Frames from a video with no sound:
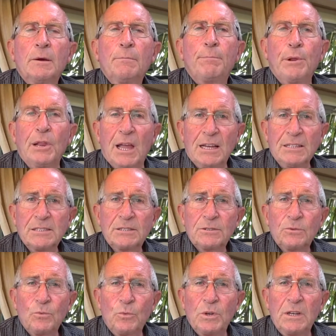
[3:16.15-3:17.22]
plus
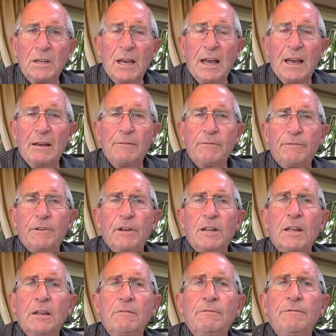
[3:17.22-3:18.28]
we have an
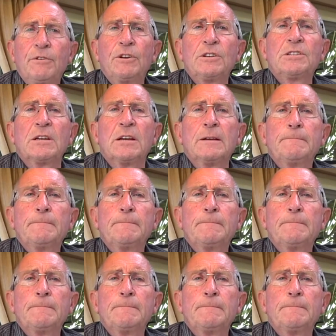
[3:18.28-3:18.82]
inverter.